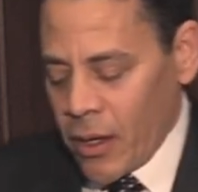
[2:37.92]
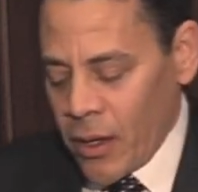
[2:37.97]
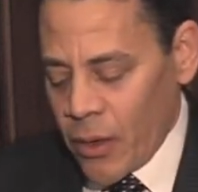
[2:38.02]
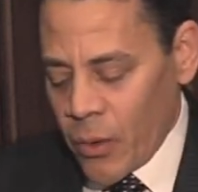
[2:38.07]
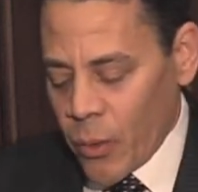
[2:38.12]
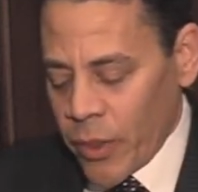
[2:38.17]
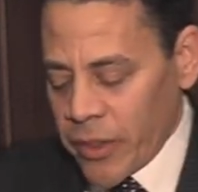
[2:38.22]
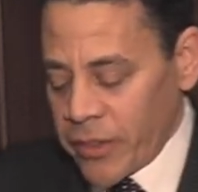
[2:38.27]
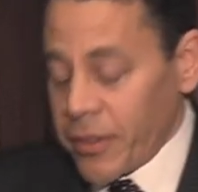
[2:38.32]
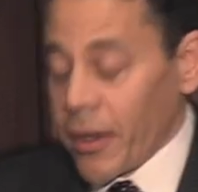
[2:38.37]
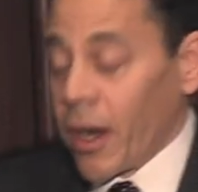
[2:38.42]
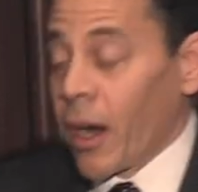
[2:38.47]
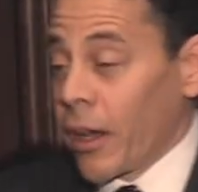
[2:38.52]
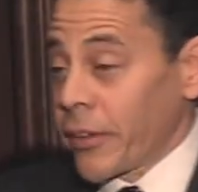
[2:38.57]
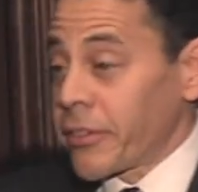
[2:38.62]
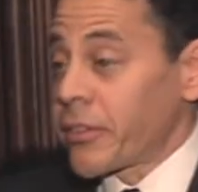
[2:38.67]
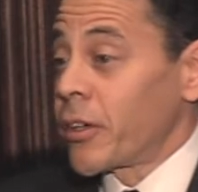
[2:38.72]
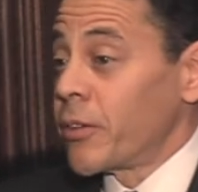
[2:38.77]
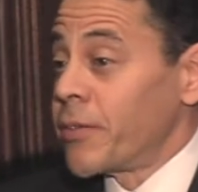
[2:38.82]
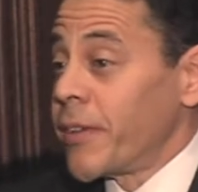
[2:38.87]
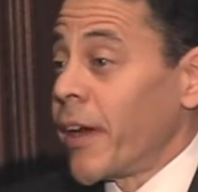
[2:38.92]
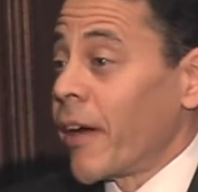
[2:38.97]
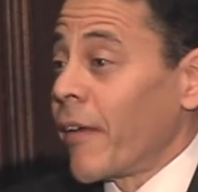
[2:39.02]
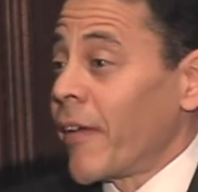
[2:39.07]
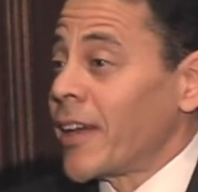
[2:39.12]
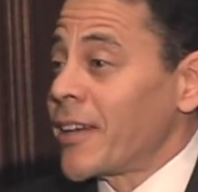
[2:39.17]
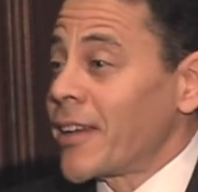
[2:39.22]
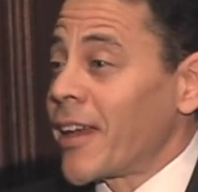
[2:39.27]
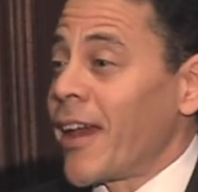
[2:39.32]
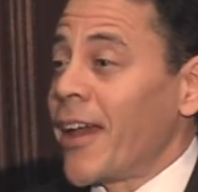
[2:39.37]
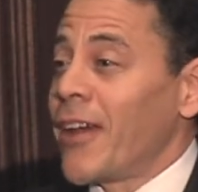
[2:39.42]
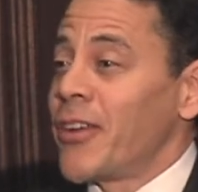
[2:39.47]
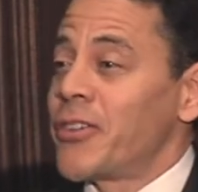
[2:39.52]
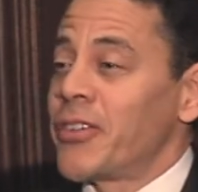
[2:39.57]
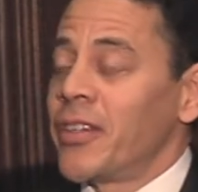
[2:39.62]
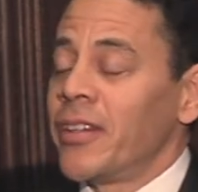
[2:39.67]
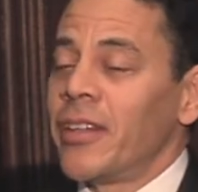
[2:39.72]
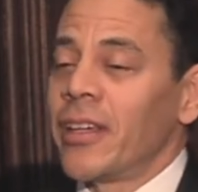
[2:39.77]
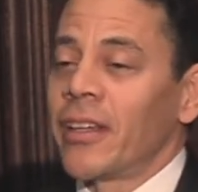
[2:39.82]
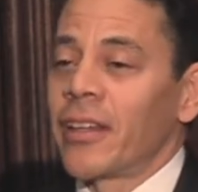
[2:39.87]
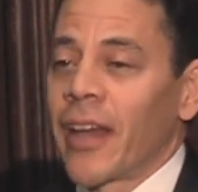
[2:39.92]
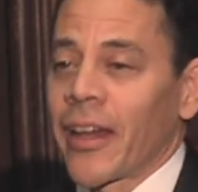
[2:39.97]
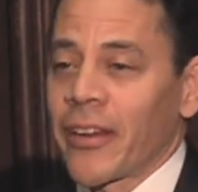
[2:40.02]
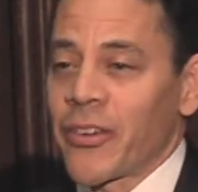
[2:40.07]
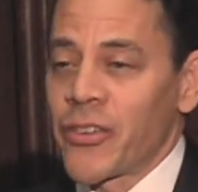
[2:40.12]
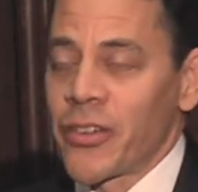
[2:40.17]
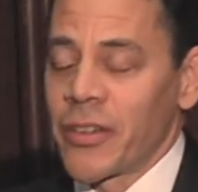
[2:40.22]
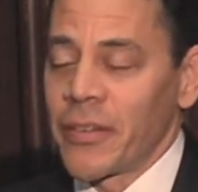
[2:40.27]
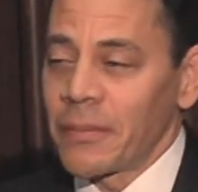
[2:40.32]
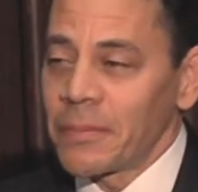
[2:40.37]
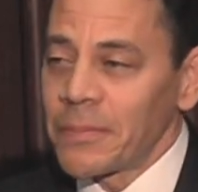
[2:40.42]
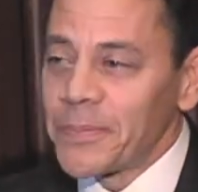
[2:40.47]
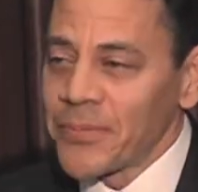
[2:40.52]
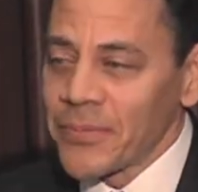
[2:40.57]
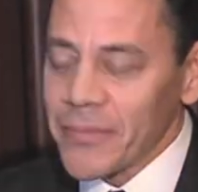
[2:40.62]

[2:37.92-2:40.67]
was also very engaged in the election.